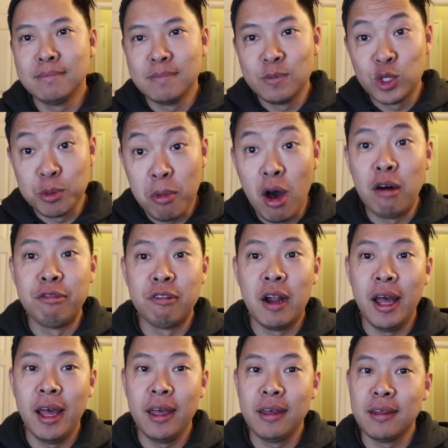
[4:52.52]
small
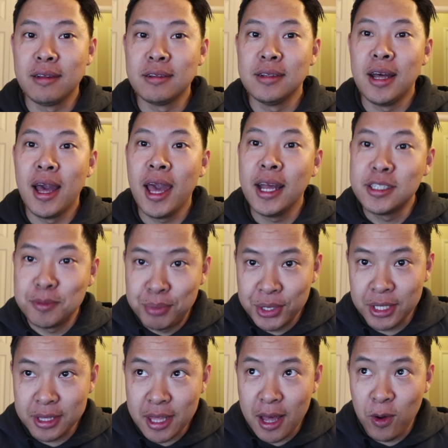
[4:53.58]
fry. I hate to
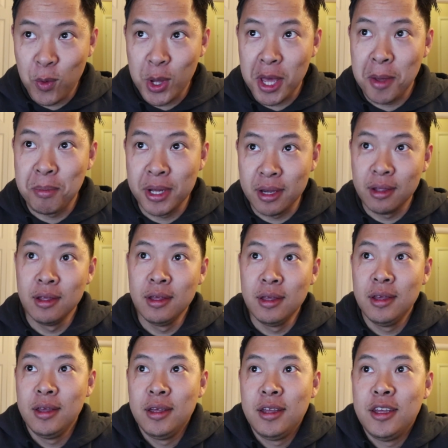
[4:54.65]
put it that way, but
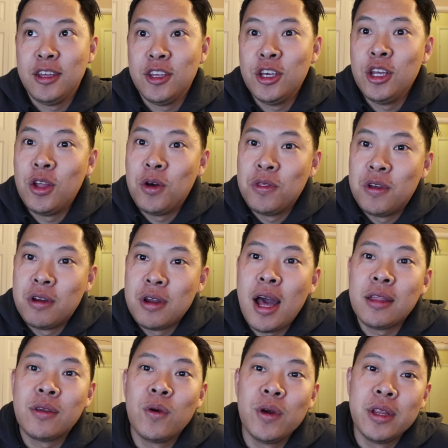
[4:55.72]
they're
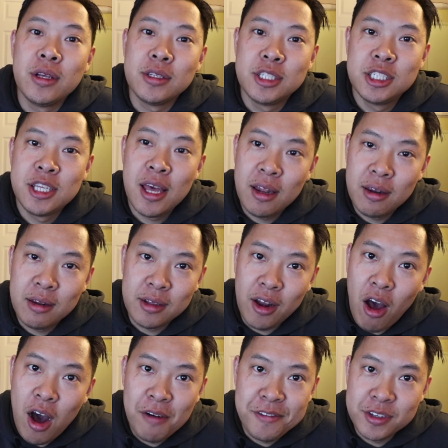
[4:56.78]
not going to send an
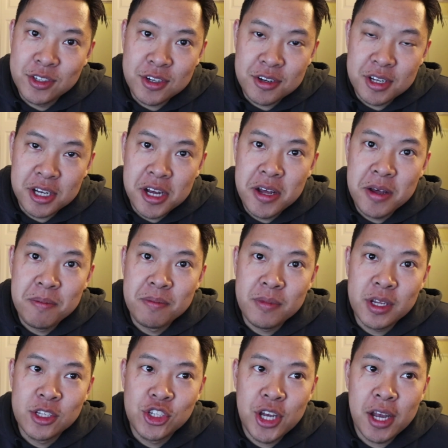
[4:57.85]
officer to come
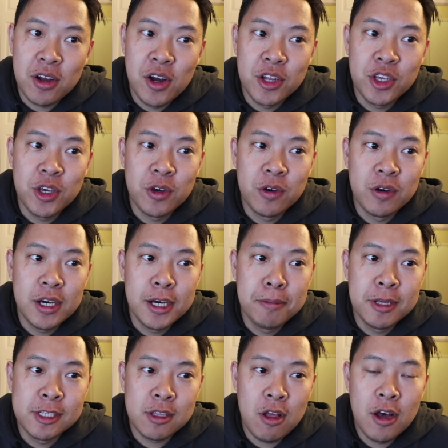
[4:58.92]
and check on you.
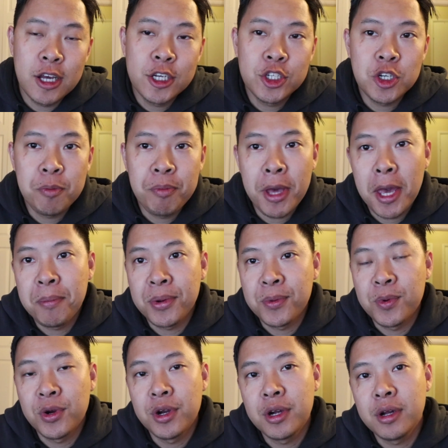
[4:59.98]
As long as your
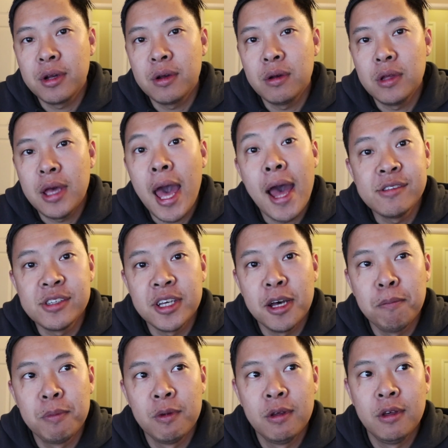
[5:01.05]
paperwork adds
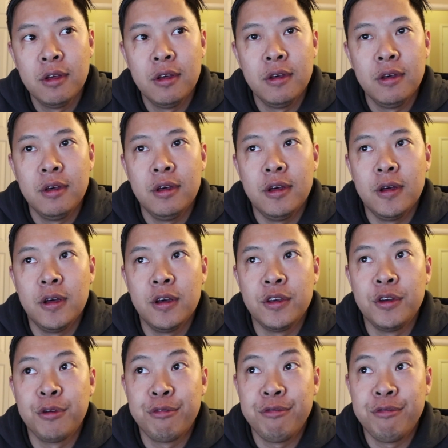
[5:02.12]
up, you're